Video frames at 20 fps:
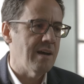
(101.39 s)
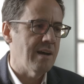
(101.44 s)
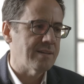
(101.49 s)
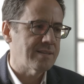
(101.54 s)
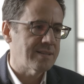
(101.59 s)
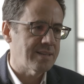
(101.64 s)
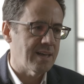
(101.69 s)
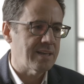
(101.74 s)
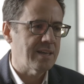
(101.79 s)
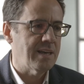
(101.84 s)

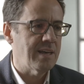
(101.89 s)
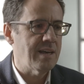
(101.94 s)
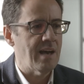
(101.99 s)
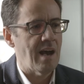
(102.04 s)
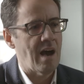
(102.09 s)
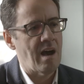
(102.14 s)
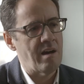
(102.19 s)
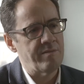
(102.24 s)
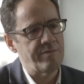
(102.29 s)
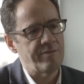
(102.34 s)
sake
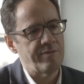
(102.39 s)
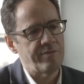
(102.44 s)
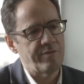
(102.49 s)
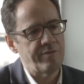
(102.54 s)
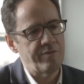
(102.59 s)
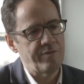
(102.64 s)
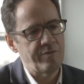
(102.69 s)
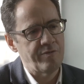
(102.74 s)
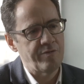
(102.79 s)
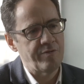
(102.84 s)
have
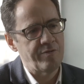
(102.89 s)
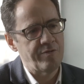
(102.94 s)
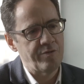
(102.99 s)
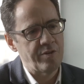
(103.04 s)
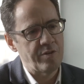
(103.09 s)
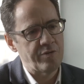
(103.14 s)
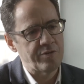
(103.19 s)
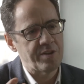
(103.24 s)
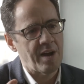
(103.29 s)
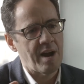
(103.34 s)

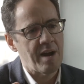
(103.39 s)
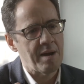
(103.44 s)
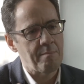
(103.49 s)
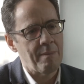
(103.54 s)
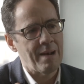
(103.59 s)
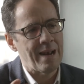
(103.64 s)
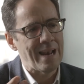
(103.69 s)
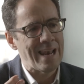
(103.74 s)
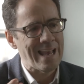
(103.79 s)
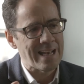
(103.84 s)
5 times
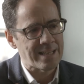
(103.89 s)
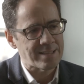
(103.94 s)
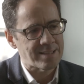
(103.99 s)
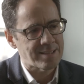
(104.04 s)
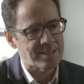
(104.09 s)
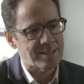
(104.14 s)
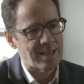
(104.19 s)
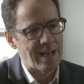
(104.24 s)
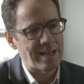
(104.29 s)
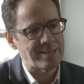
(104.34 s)

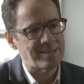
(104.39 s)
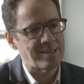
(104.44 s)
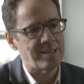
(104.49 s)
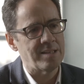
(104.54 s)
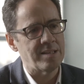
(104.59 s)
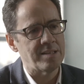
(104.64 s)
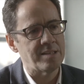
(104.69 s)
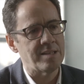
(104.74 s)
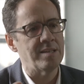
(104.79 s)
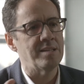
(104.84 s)
less
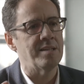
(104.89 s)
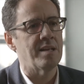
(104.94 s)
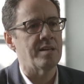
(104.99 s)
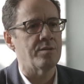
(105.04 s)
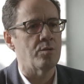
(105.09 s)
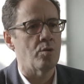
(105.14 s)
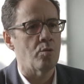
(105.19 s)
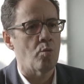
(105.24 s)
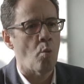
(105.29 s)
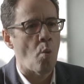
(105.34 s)
acidity
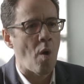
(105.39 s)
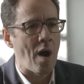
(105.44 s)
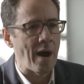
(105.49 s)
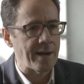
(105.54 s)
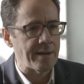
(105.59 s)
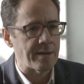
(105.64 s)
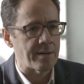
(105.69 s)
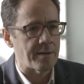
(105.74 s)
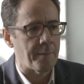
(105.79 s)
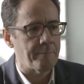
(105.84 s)
than
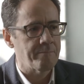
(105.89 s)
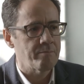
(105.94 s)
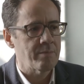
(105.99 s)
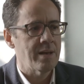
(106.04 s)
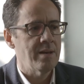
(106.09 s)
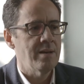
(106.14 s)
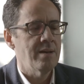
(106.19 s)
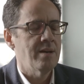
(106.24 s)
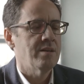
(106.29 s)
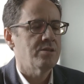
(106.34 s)
wine.
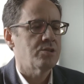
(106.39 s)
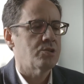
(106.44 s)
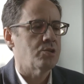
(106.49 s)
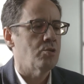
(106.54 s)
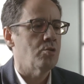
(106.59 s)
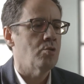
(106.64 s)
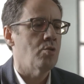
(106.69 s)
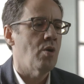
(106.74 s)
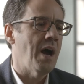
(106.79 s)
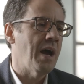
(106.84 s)

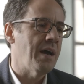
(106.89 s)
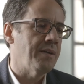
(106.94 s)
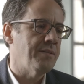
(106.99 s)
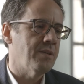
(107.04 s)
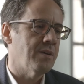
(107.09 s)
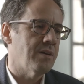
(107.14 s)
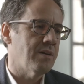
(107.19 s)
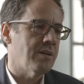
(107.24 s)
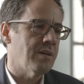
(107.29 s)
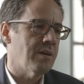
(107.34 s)
So,
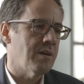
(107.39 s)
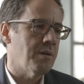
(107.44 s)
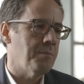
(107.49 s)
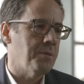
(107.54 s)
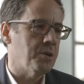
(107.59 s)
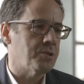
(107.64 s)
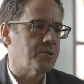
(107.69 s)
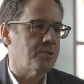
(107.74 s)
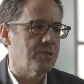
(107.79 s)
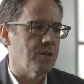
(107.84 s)

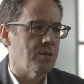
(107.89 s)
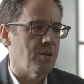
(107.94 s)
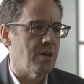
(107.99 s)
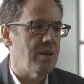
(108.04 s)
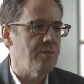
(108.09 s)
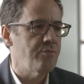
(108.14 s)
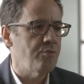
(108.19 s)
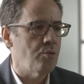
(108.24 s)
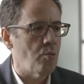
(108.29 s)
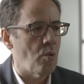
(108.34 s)
but
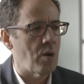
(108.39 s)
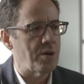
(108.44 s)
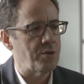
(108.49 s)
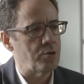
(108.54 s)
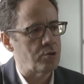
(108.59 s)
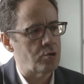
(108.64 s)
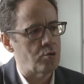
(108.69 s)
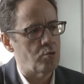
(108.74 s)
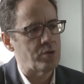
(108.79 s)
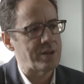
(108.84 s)
if we want
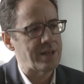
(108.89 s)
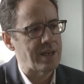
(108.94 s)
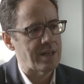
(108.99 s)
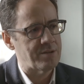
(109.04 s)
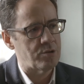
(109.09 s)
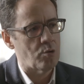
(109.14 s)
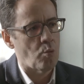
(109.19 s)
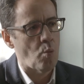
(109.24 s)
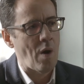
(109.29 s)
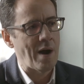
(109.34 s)
to go
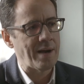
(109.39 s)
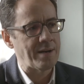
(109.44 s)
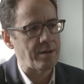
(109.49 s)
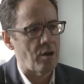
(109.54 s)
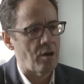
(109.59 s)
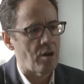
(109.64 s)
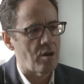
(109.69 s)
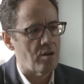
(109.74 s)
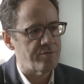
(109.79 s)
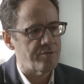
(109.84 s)
get the wine
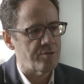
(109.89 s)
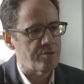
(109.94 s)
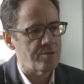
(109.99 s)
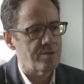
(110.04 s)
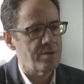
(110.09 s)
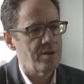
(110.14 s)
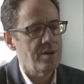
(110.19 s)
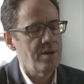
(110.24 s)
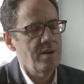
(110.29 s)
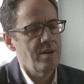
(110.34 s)

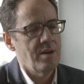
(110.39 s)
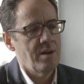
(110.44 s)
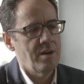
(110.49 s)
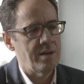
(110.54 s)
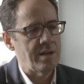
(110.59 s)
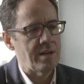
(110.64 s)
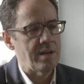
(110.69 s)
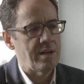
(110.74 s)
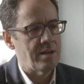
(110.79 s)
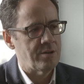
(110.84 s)
lover
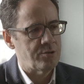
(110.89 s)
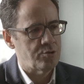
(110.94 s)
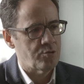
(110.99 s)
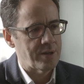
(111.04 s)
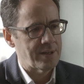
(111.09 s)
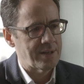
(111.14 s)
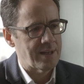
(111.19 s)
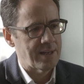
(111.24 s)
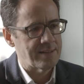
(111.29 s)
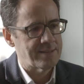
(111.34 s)

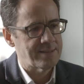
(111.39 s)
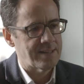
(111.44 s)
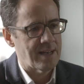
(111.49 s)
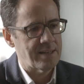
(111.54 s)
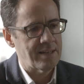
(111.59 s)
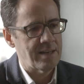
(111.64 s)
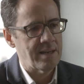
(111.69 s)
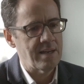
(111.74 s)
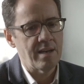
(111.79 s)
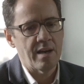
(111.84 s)
drinking
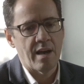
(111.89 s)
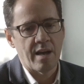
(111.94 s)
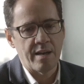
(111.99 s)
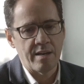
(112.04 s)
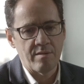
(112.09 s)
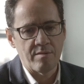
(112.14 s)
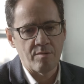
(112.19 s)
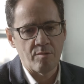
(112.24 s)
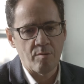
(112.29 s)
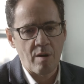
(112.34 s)
sake and
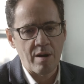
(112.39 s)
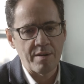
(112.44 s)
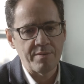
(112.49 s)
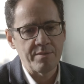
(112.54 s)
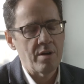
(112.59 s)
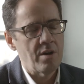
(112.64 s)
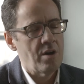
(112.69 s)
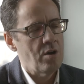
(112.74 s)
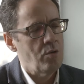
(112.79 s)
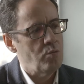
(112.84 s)
everyone,
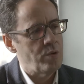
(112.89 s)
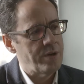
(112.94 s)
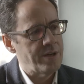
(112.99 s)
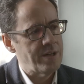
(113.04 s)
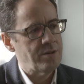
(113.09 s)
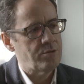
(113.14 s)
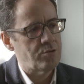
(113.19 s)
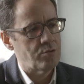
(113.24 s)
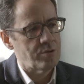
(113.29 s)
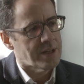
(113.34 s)
we
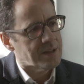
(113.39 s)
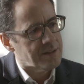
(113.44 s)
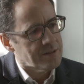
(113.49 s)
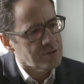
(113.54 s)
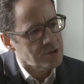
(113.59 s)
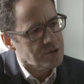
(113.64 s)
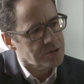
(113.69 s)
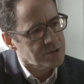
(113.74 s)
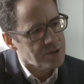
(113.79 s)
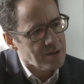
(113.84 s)
need to get
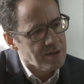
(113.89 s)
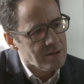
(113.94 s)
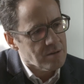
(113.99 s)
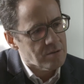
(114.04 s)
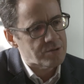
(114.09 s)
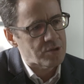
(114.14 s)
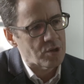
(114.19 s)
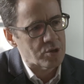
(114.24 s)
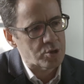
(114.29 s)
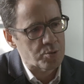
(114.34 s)
just a little
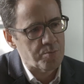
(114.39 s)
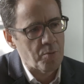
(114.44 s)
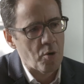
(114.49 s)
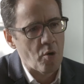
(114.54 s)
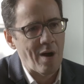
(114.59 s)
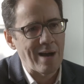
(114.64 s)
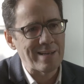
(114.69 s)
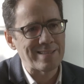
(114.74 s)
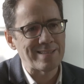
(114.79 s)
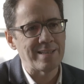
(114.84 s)
touch
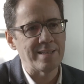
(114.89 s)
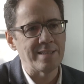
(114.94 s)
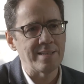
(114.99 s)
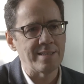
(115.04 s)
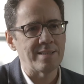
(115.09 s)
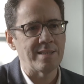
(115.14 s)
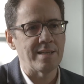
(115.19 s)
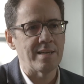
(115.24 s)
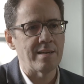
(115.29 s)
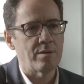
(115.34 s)
more
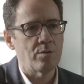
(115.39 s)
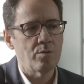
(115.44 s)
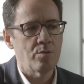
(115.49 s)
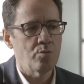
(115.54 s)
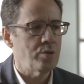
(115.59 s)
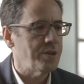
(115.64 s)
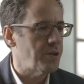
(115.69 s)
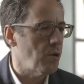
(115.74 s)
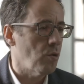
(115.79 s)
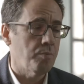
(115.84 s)
acidity.
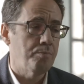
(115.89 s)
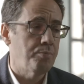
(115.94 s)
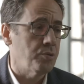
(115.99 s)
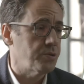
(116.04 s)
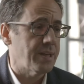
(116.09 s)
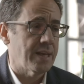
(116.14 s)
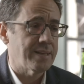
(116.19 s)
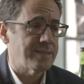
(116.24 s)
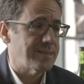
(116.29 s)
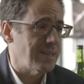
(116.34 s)
We don't
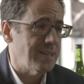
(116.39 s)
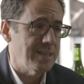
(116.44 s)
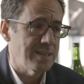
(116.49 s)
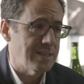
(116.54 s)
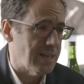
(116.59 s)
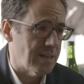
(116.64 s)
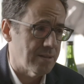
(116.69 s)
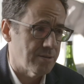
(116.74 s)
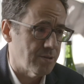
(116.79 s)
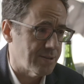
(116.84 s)
put
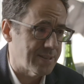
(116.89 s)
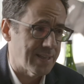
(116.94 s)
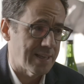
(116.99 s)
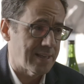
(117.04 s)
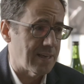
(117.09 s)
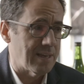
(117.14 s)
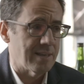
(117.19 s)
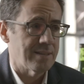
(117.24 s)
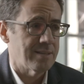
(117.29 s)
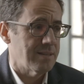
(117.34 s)
acidity in the
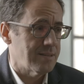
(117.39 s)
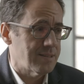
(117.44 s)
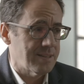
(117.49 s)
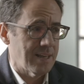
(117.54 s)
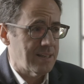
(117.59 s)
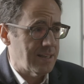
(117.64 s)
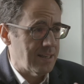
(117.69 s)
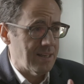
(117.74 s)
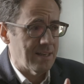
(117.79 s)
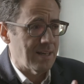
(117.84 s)
sake.
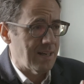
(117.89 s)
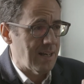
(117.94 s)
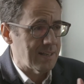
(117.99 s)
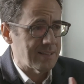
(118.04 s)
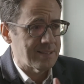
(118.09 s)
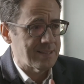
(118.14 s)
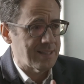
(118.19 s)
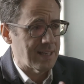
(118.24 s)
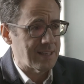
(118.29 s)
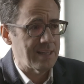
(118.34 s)

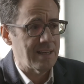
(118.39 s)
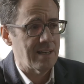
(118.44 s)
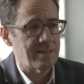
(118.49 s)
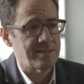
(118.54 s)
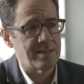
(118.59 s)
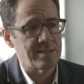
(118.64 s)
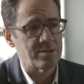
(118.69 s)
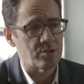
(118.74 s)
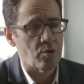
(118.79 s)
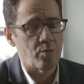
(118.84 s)
Sake
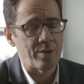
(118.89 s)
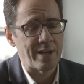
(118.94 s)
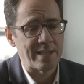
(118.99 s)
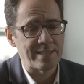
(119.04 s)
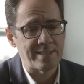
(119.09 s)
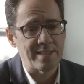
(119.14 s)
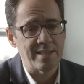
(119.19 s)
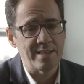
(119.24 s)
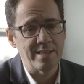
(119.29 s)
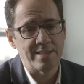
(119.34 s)
has its own
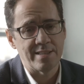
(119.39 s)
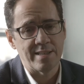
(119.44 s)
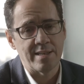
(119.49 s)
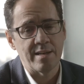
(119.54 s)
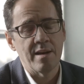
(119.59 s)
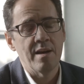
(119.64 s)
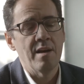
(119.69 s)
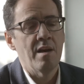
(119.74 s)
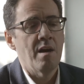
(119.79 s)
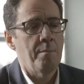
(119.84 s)
acidity,
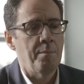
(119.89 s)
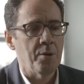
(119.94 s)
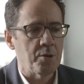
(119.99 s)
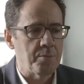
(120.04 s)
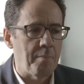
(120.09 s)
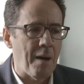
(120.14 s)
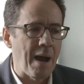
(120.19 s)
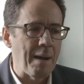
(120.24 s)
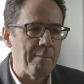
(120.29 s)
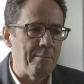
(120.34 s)

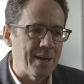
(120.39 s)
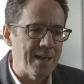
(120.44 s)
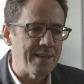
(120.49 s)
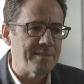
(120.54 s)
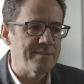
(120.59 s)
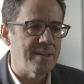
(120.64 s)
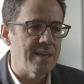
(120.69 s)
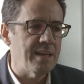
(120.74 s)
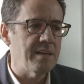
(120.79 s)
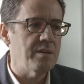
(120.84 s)
but by
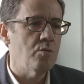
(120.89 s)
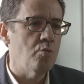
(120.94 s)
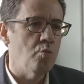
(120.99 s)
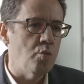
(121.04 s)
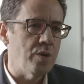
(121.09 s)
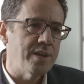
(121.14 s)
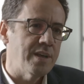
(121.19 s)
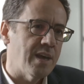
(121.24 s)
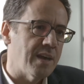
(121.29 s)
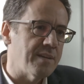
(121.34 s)
blending
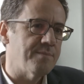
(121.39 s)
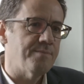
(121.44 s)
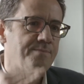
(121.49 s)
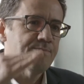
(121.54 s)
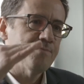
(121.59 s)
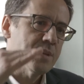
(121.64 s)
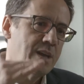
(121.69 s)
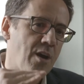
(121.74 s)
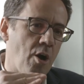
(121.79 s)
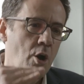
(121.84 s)
we can
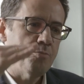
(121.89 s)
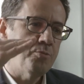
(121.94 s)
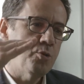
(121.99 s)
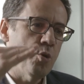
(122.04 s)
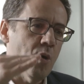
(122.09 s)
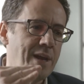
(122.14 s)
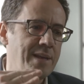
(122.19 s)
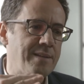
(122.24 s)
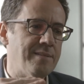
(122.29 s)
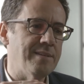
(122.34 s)

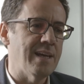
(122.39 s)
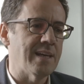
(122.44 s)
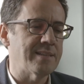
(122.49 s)
upgrade the